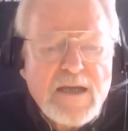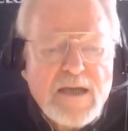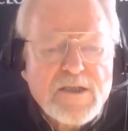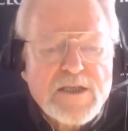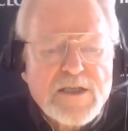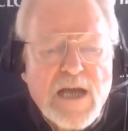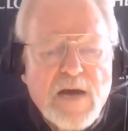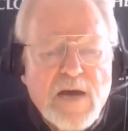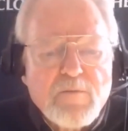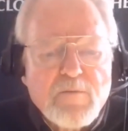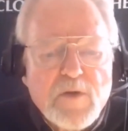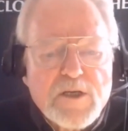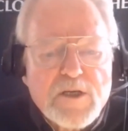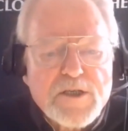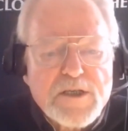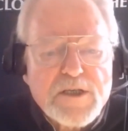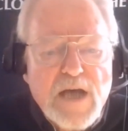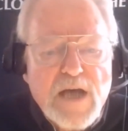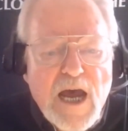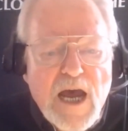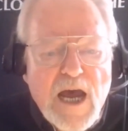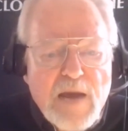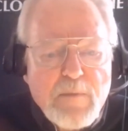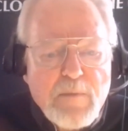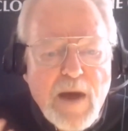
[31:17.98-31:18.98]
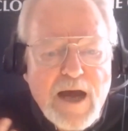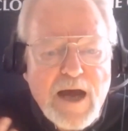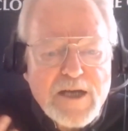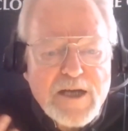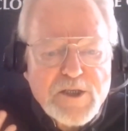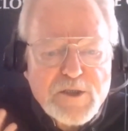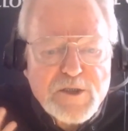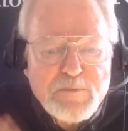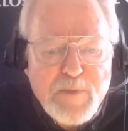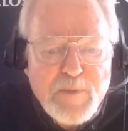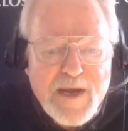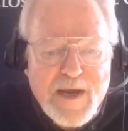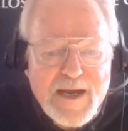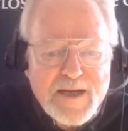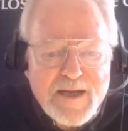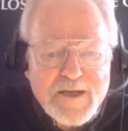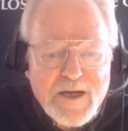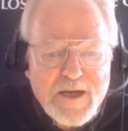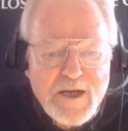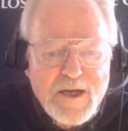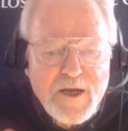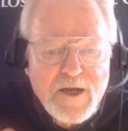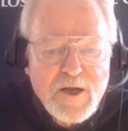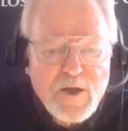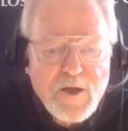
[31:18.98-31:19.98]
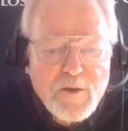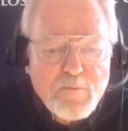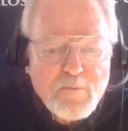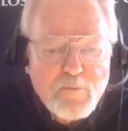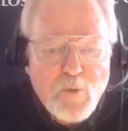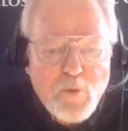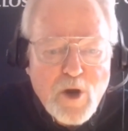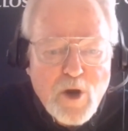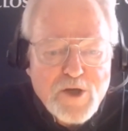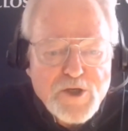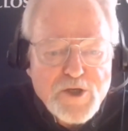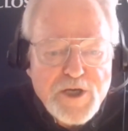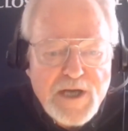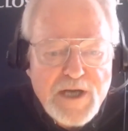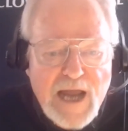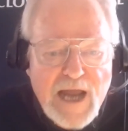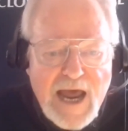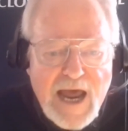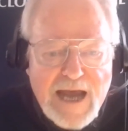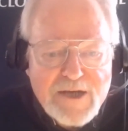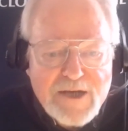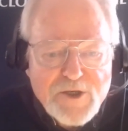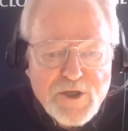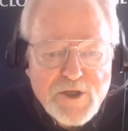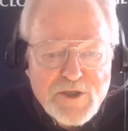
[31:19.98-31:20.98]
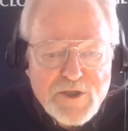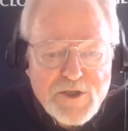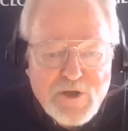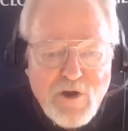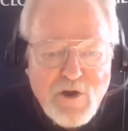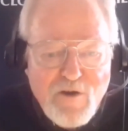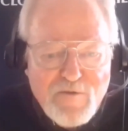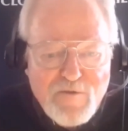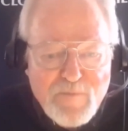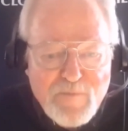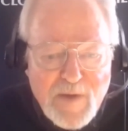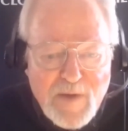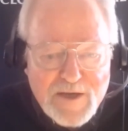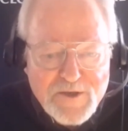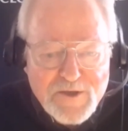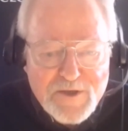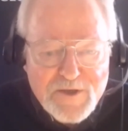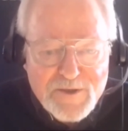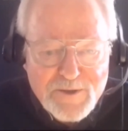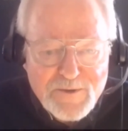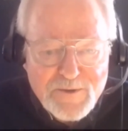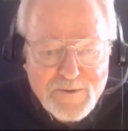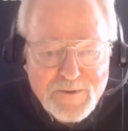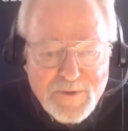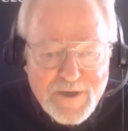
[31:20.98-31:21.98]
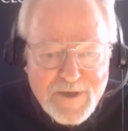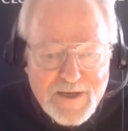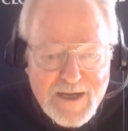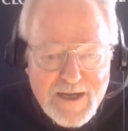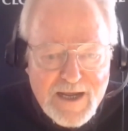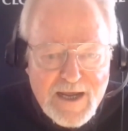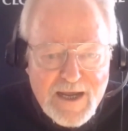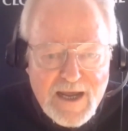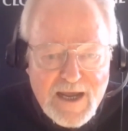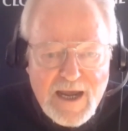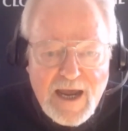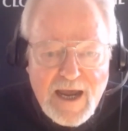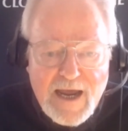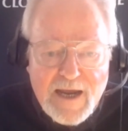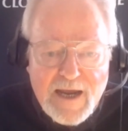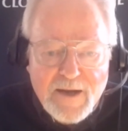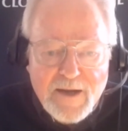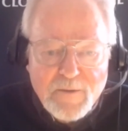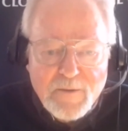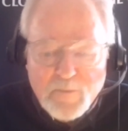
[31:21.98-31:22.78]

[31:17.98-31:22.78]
how much time I spent brushing ashes off my suit and